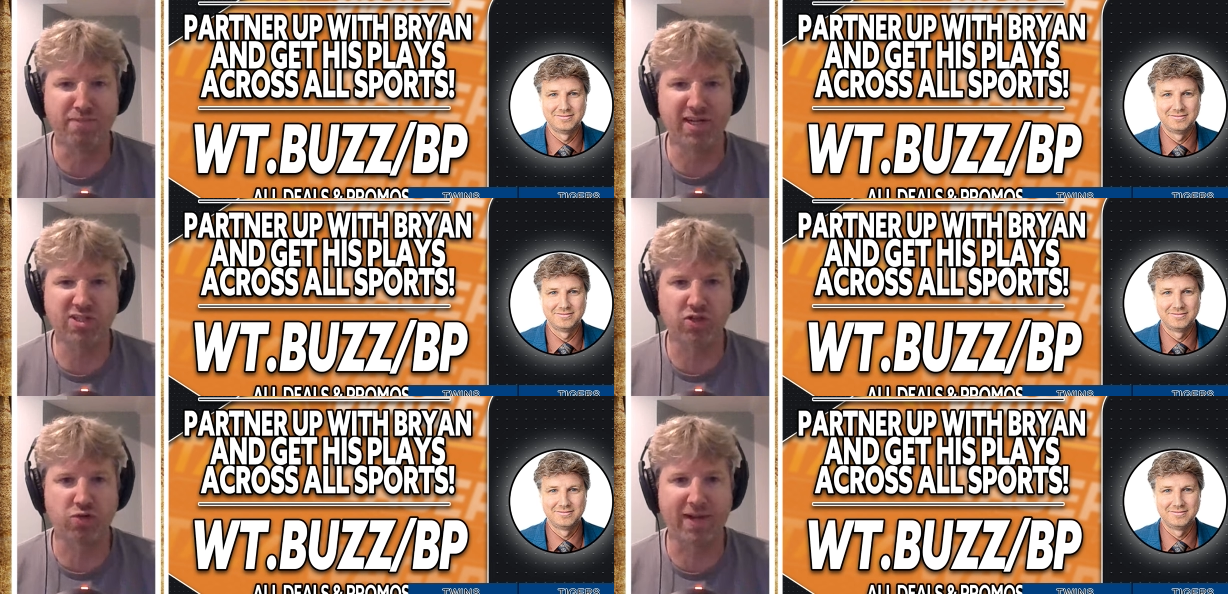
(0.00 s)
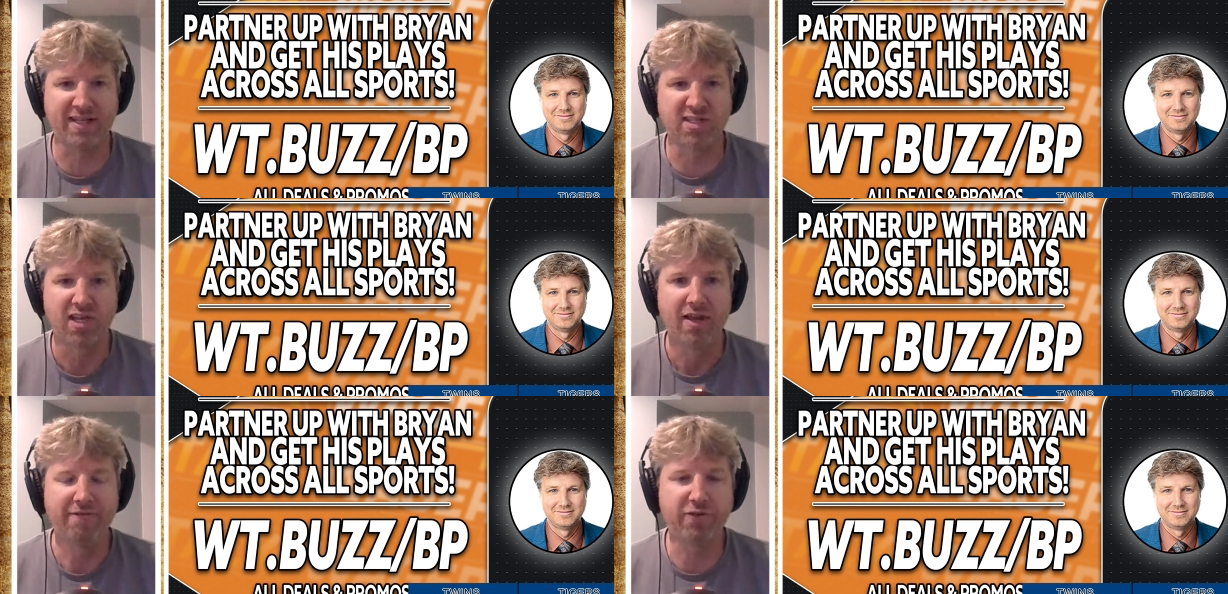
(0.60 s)
Speaker 1: So Minnesota
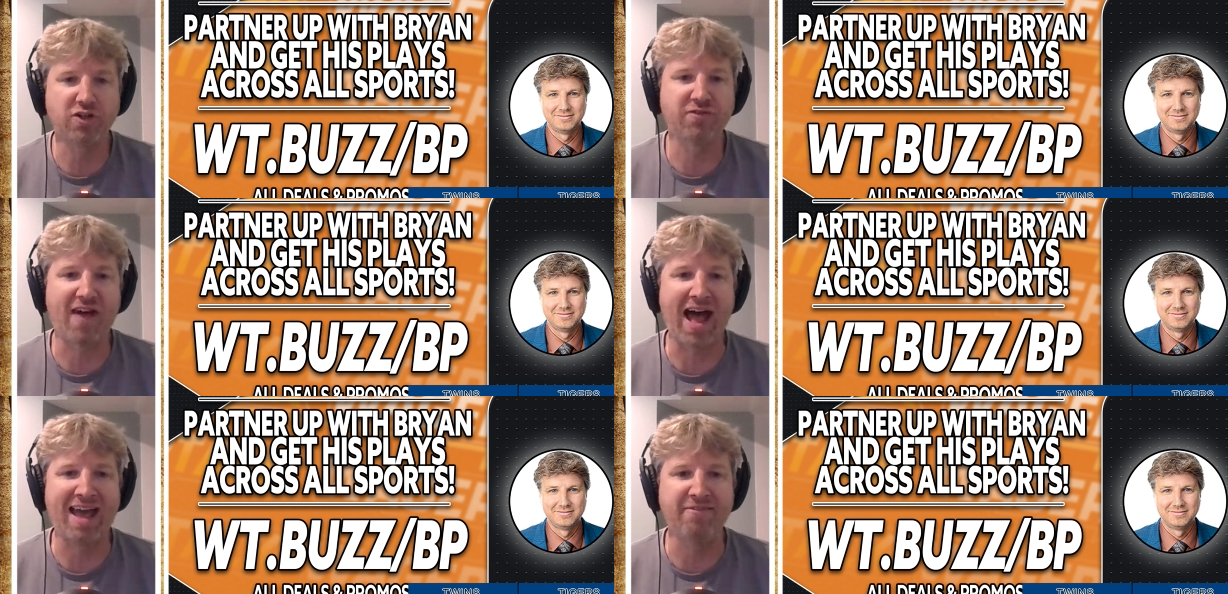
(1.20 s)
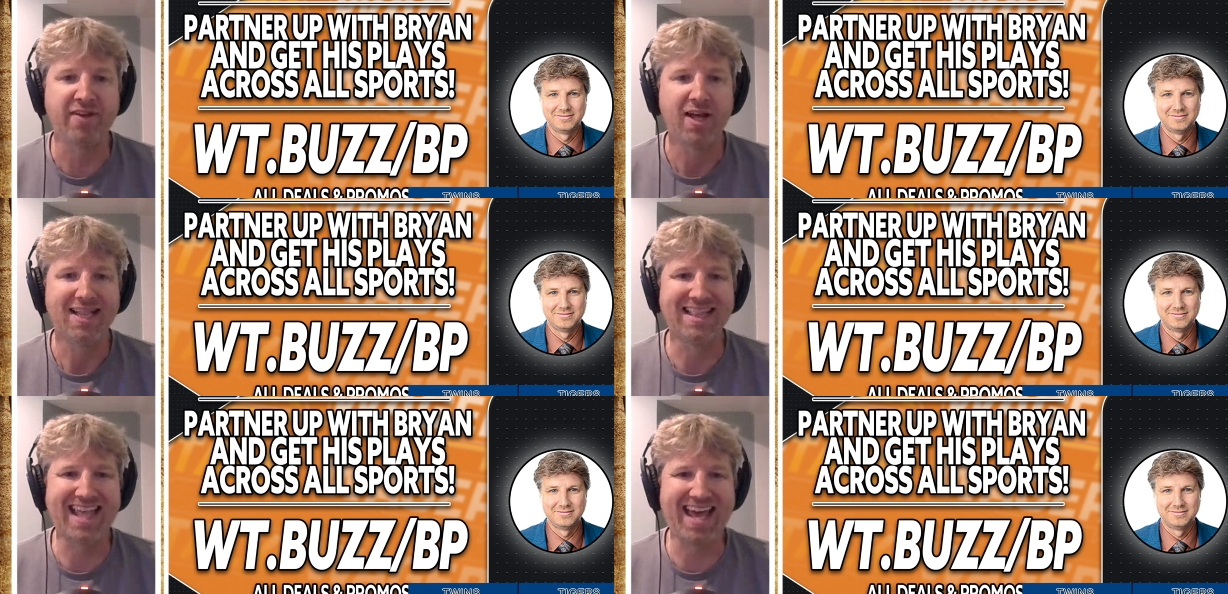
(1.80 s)
Twins, first 5,
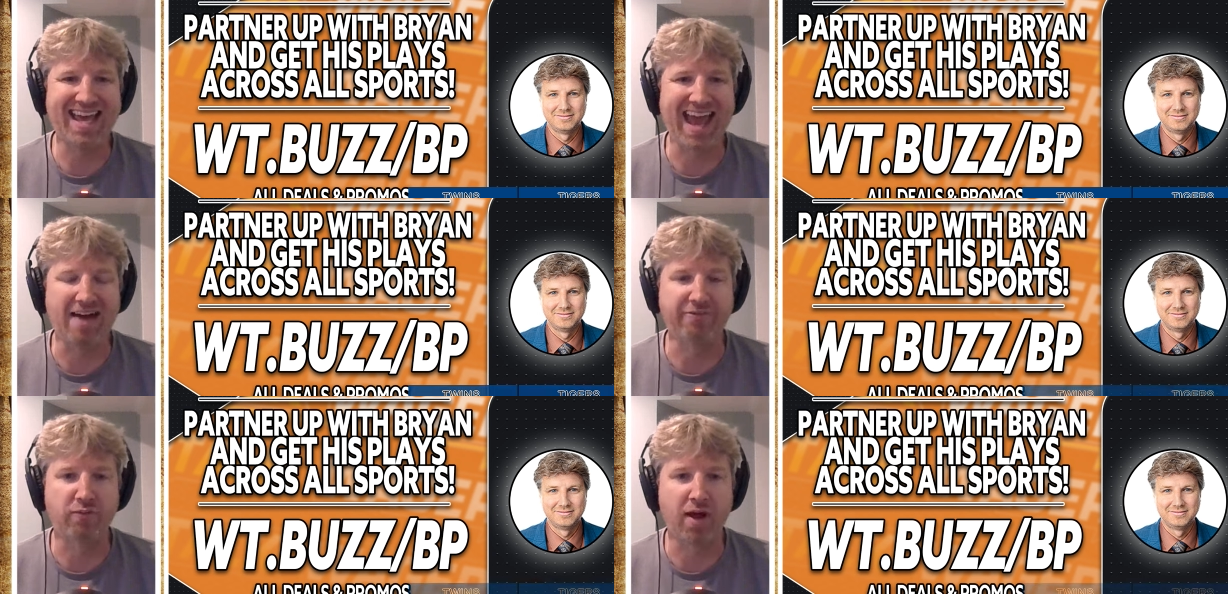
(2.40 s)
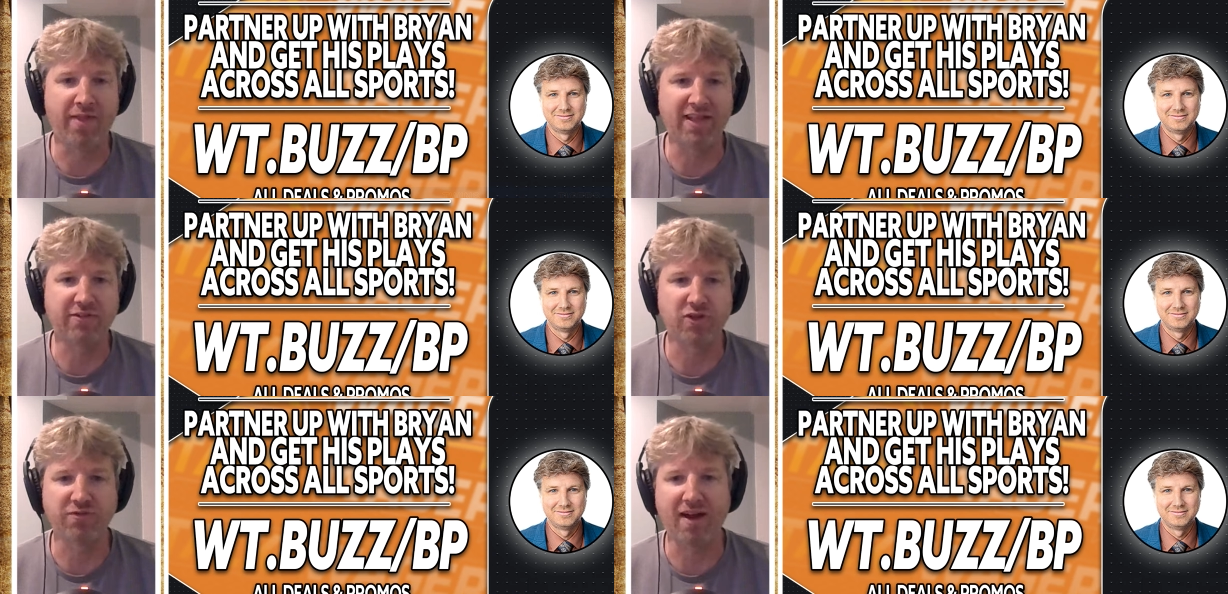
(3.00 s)
laying half a run.
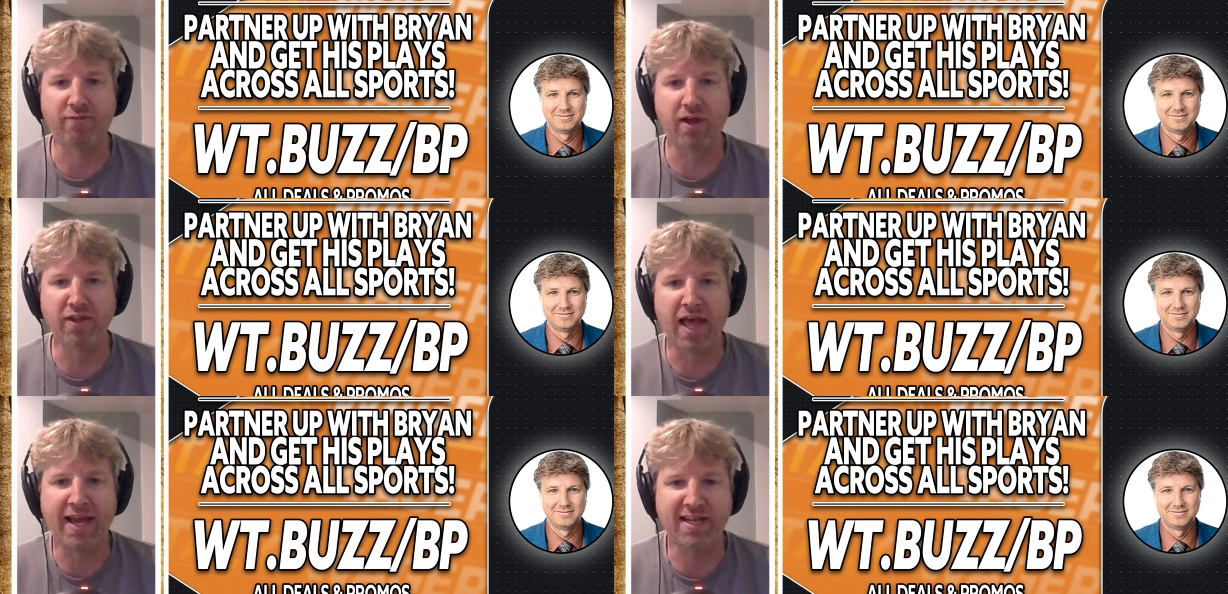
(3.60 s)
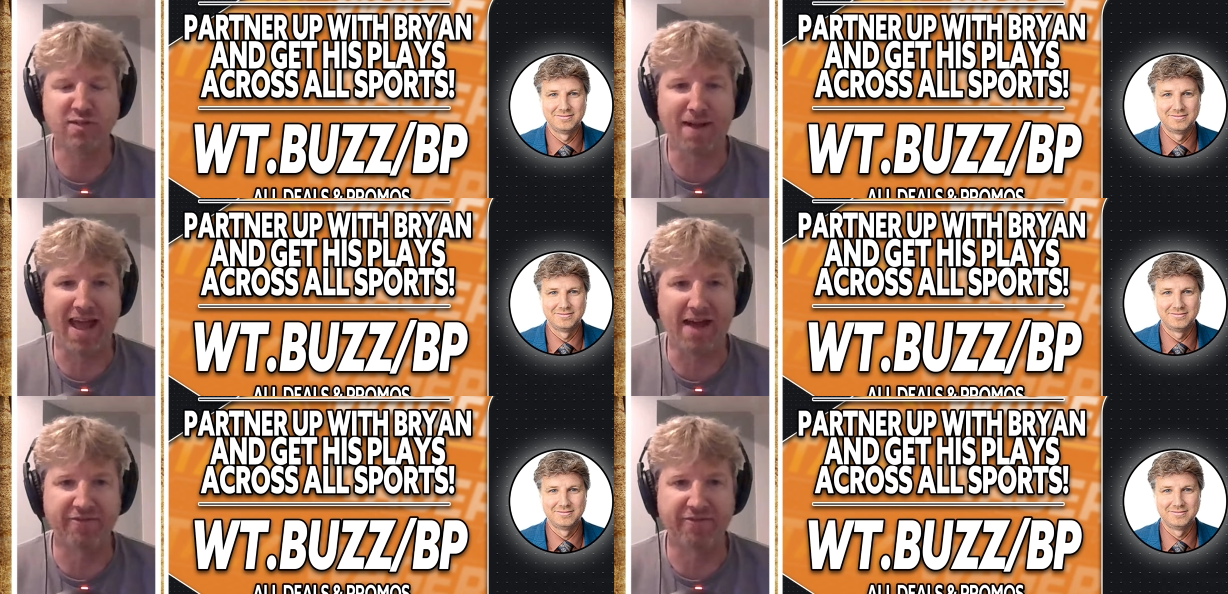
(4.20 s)
That's first 5 run line is my